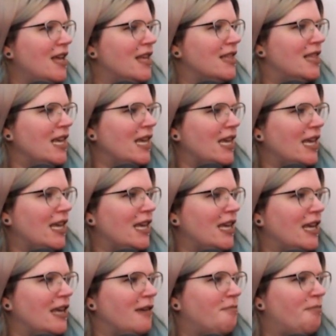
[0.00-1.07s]

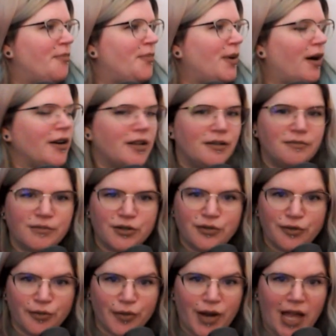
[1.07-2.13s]
the bottom
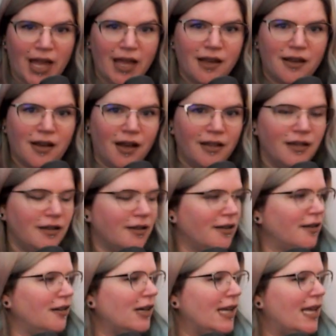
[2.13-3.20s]
gray
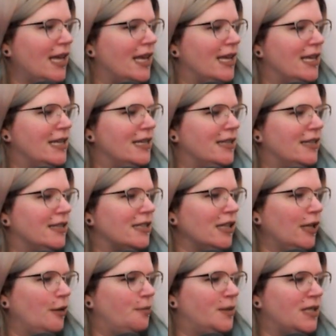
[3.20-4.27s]
color is
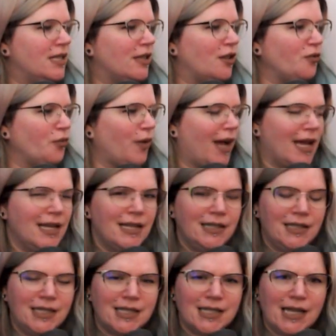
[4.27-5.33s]
Loops and
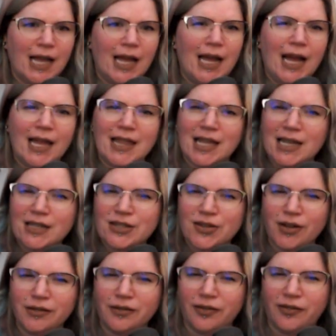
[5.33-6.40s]
Threads. I think it's
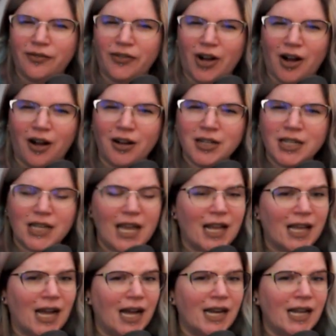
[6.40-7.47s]
called Fog.
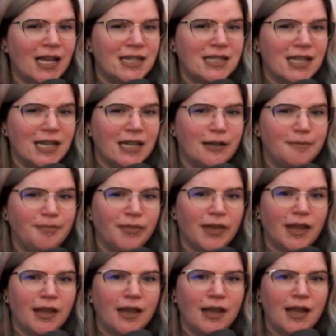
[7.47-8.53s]
It kind of has like,
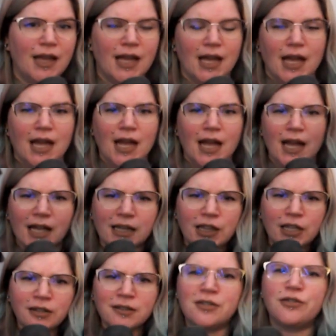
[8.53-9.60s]
it
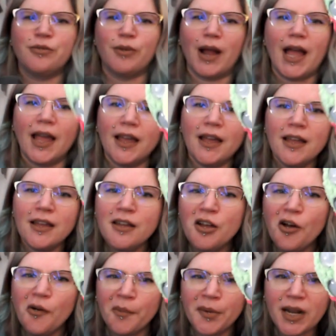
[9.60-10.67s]
looks gray,
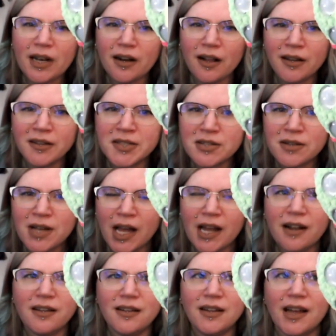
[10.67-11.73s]
but it also kind
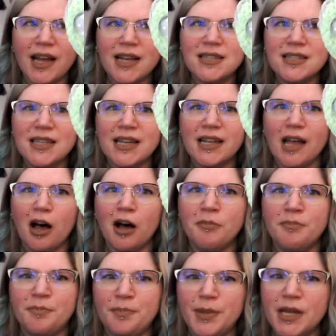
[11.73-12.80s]
of has like a
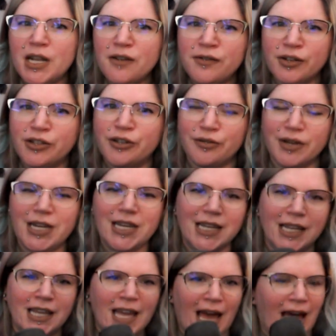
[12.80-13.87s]
bit of a
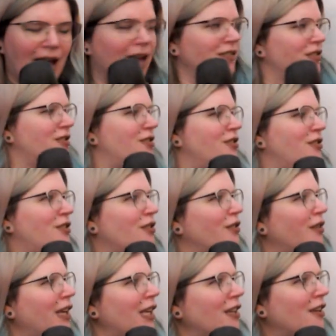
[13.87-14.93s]
green cast to
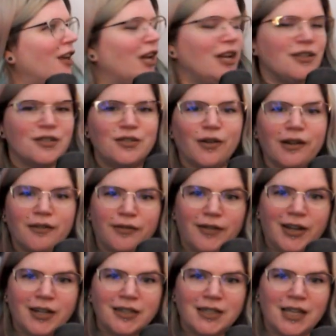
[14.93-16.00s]
it. So I
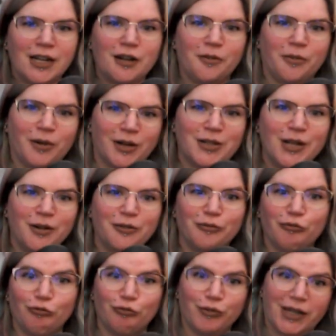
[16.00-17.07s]
figured that it worked out
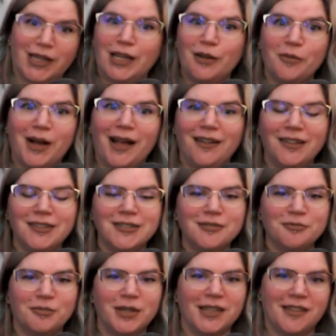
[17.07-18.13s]
really
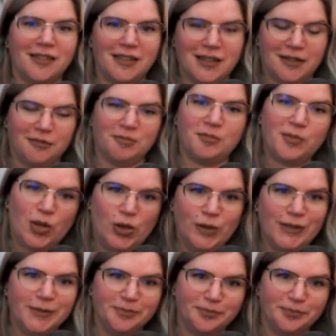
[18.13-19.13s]
well with the whole